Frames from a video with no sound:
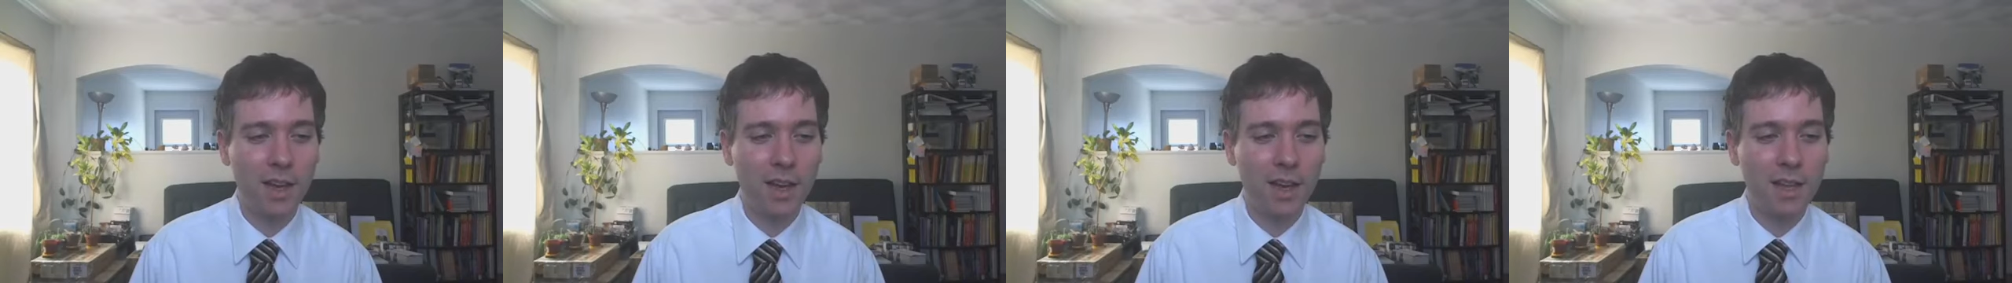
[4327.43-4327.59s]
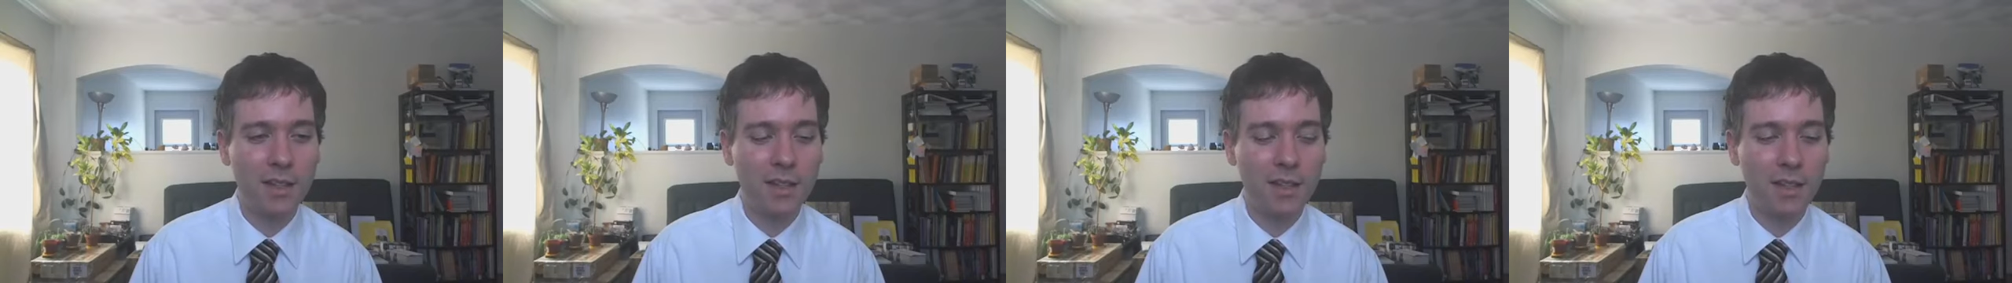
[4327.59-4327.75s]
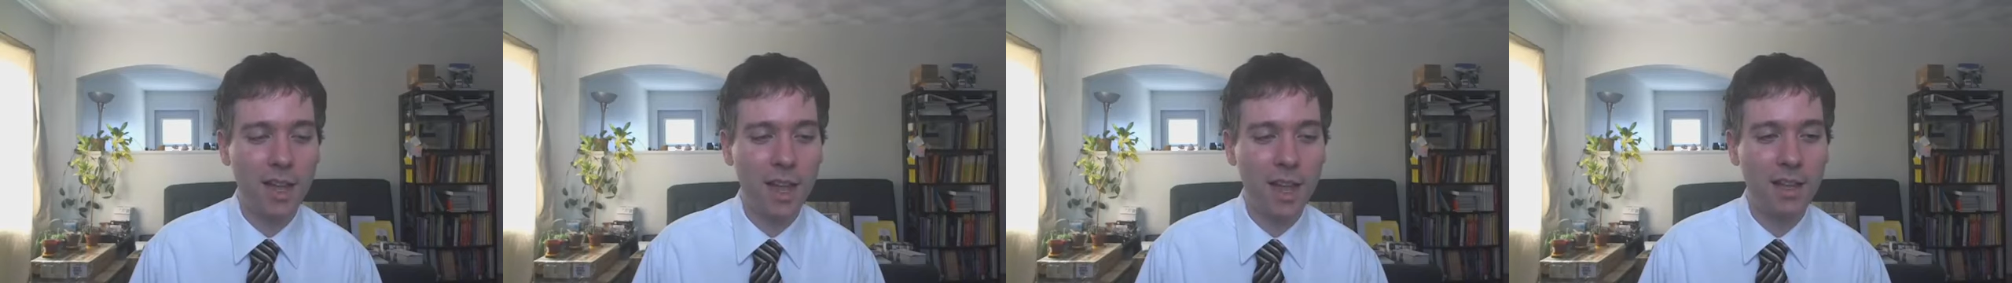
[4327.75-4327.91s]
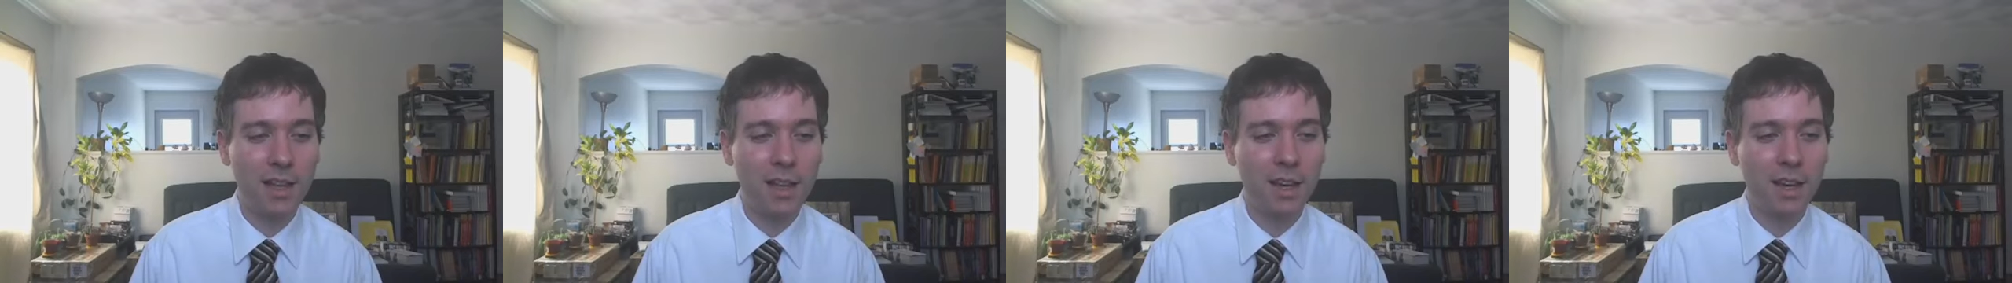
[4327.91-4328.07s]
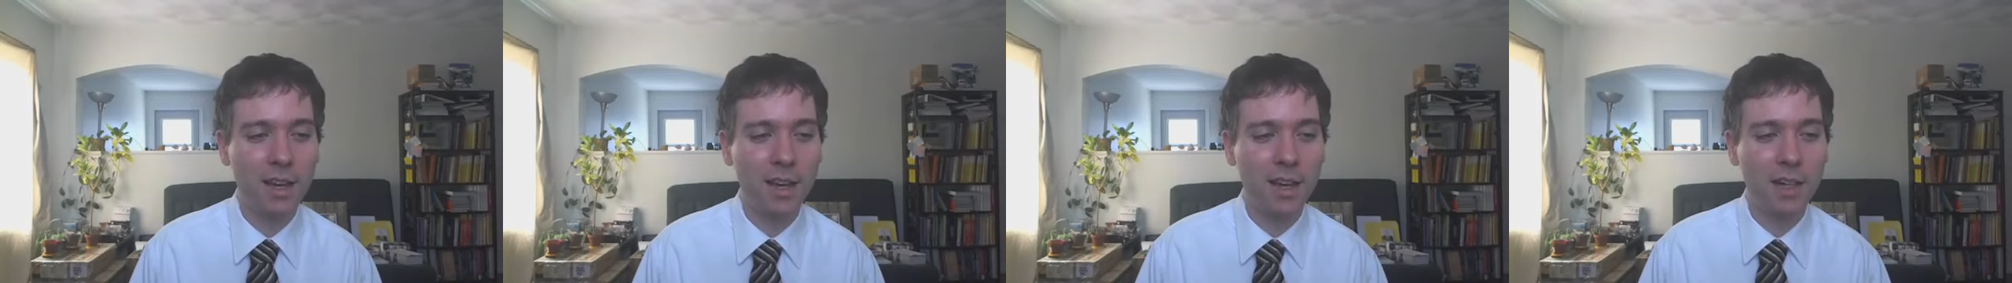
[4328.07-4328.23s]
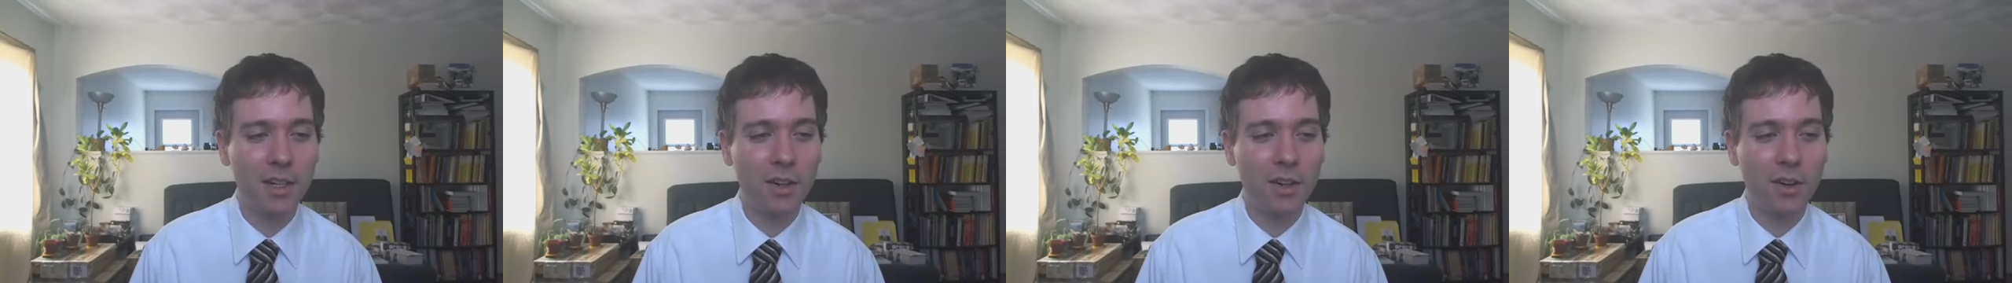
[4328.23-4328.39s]
Is it
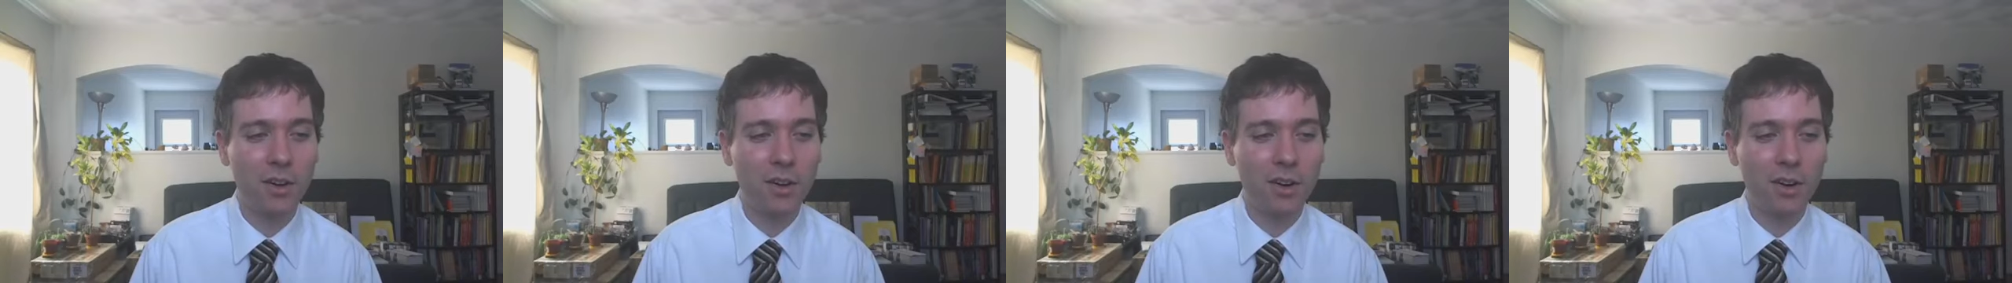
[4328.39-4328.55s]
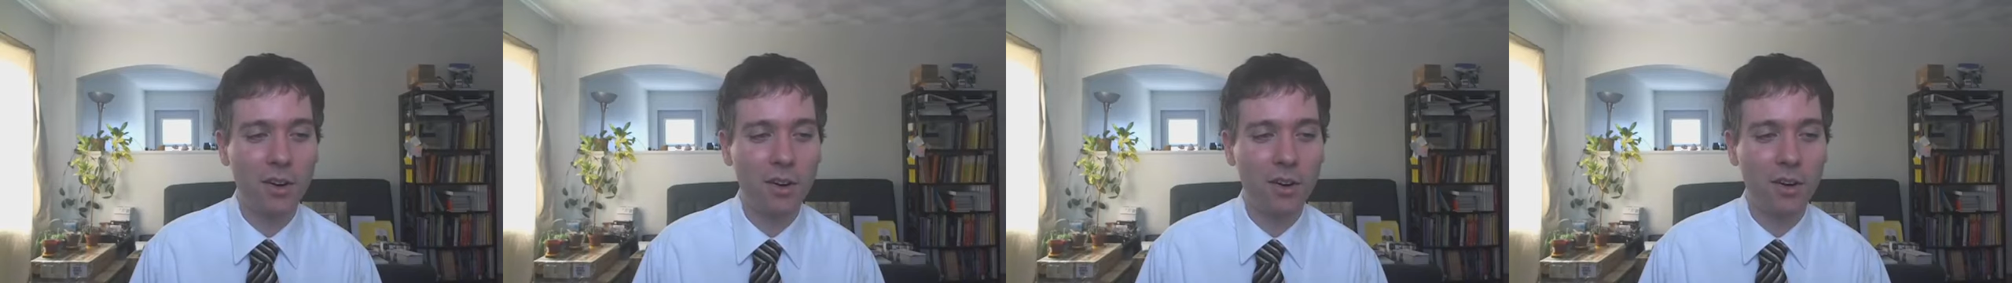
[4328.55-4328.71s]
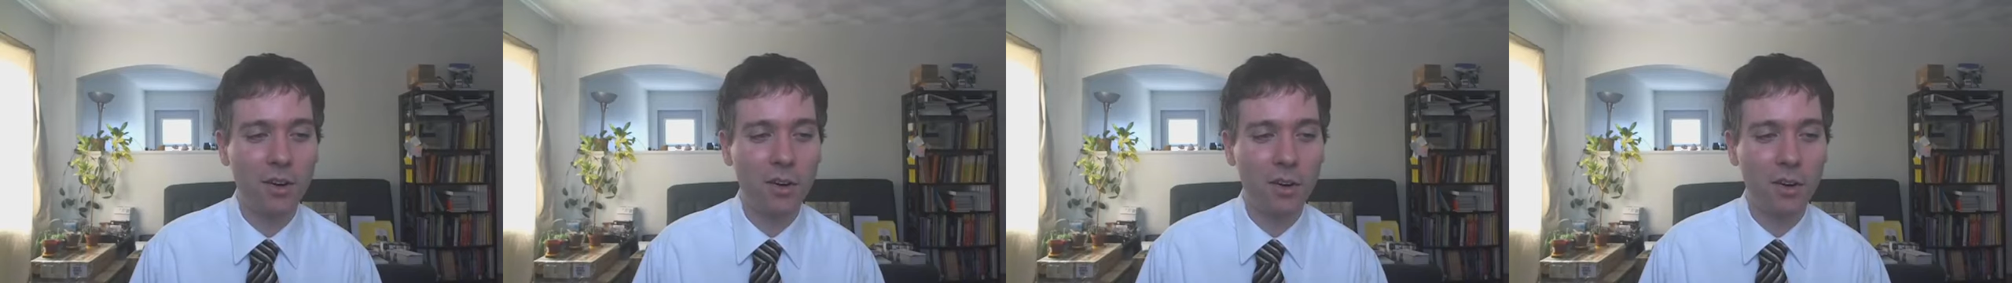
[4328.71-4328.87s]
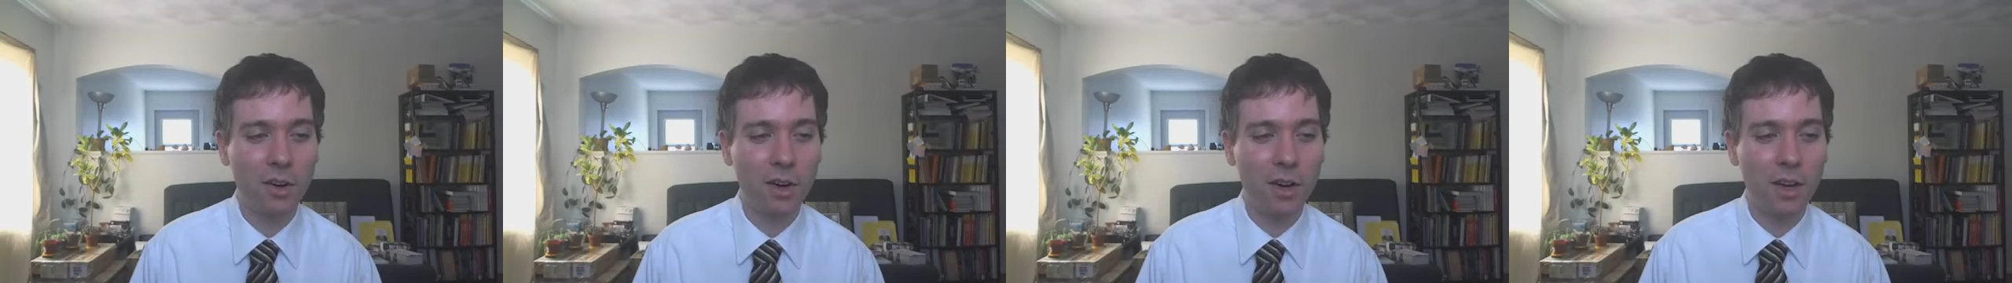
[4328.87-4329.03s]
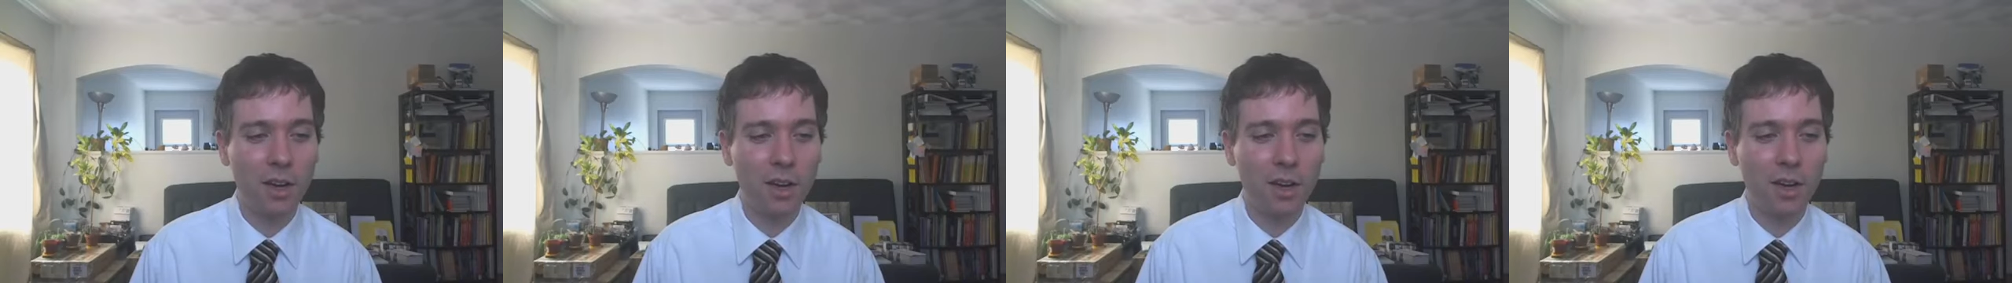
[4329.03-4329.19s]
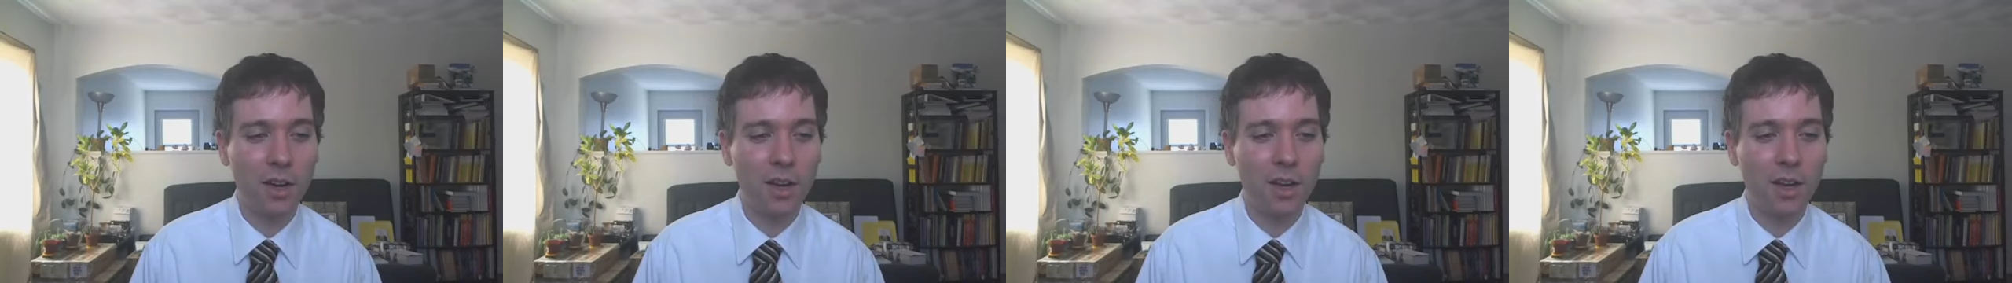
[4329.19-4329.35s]
Etihad
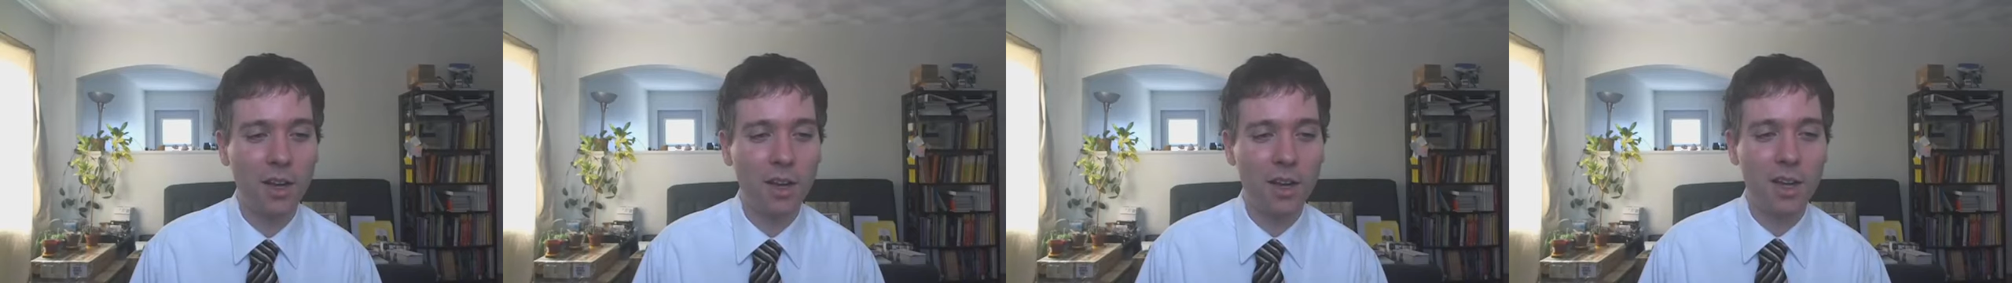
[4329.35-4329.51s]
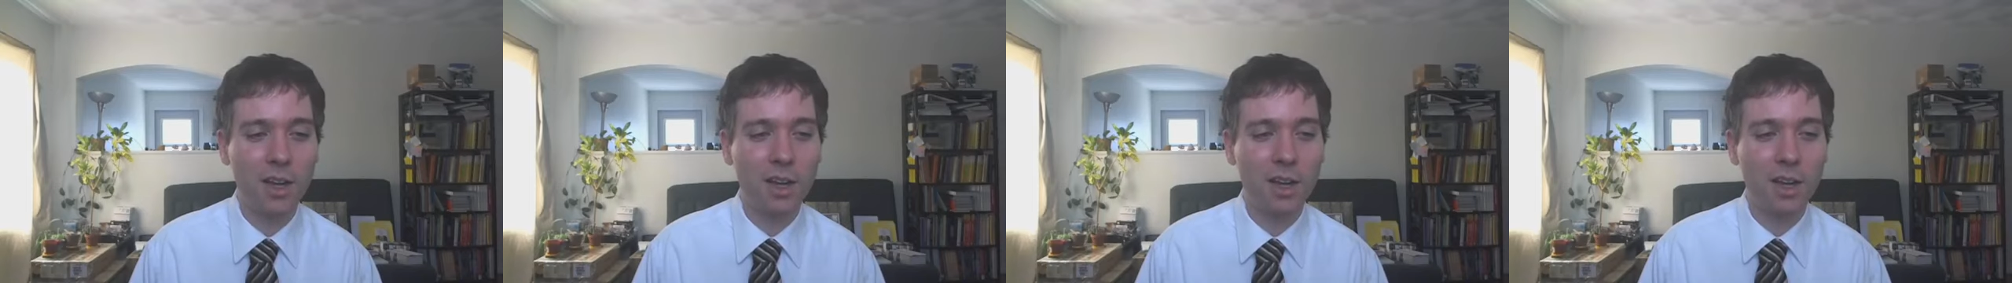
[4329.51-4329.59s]
or